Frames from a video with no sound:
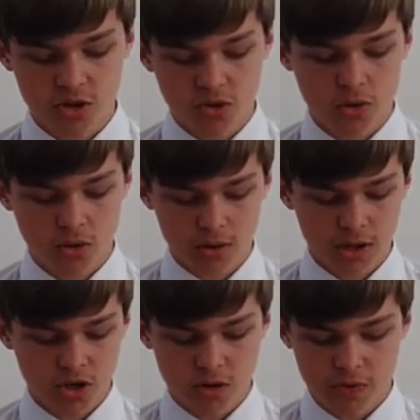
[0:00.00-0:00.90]
saw
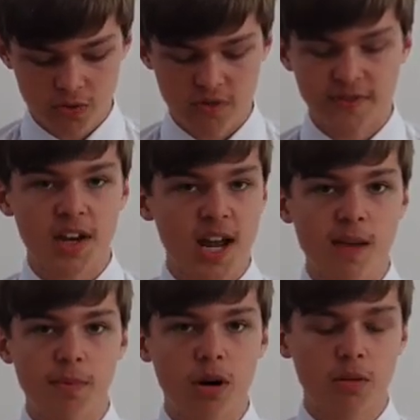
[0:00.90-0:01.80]
examples of the
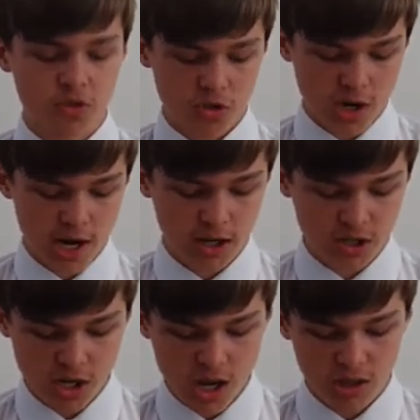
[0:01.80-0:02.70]
napalm strikes,